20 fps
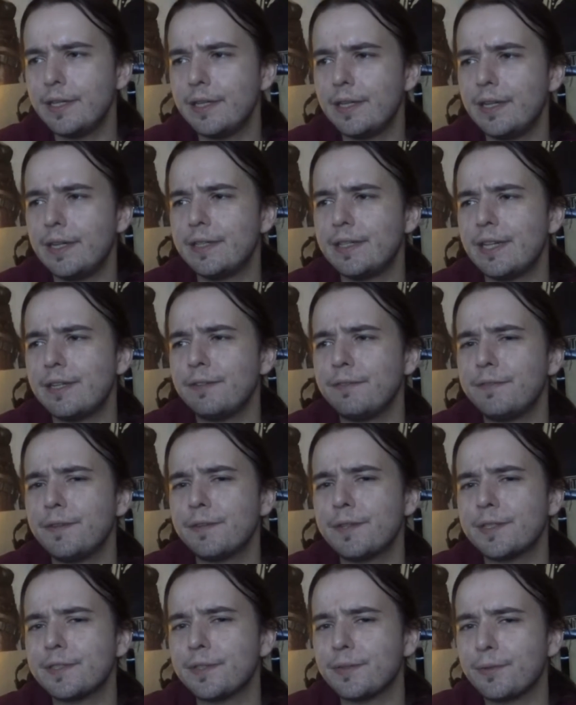And that'll
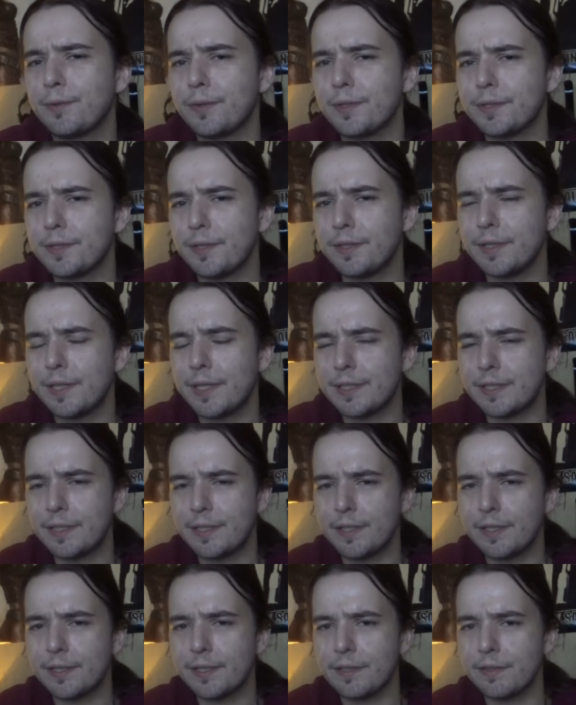focus, of course, on like the
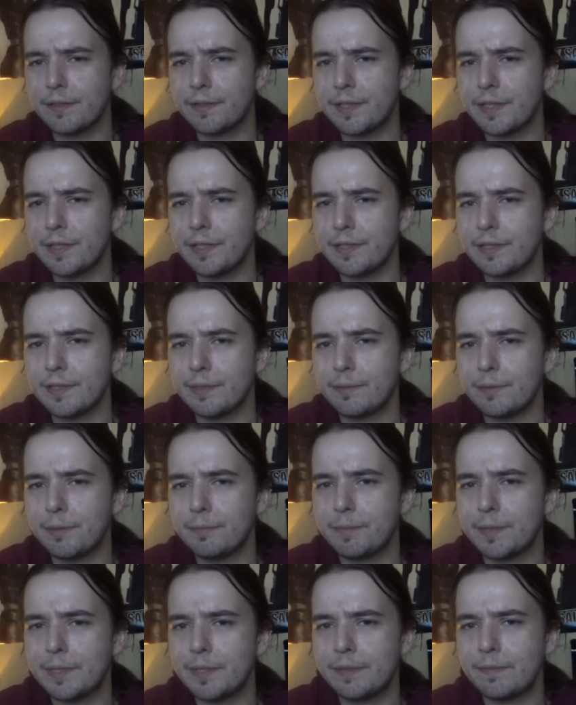younger kids. It
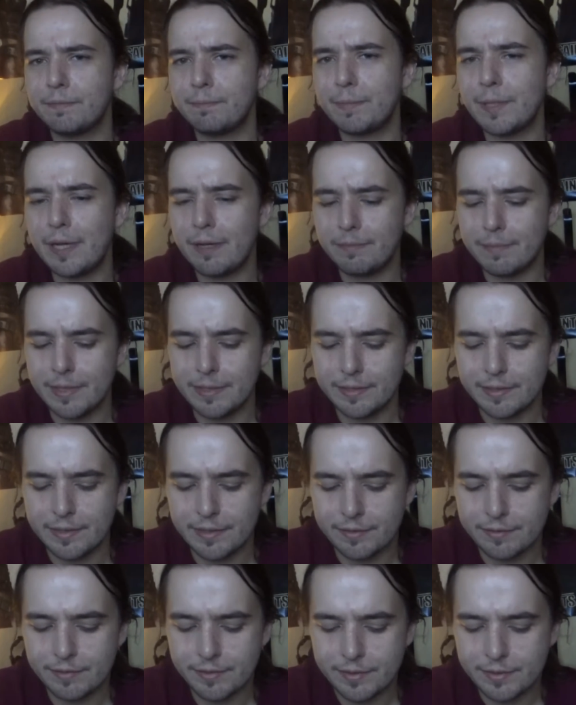won't be Batman
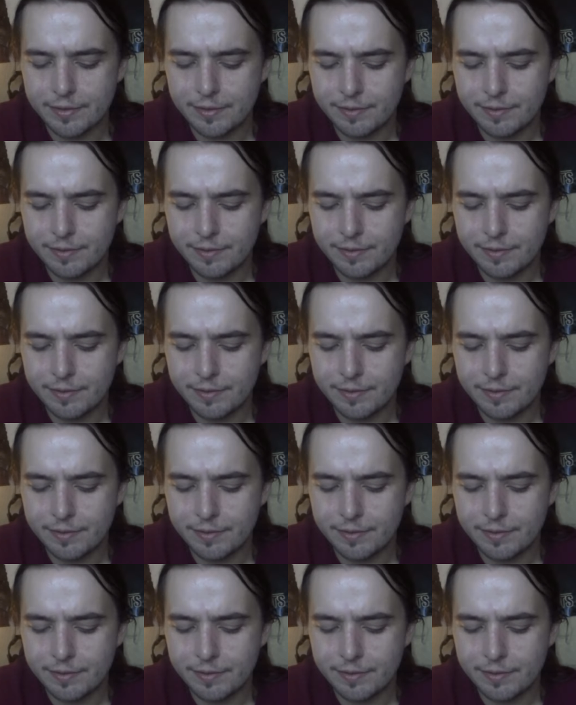centric.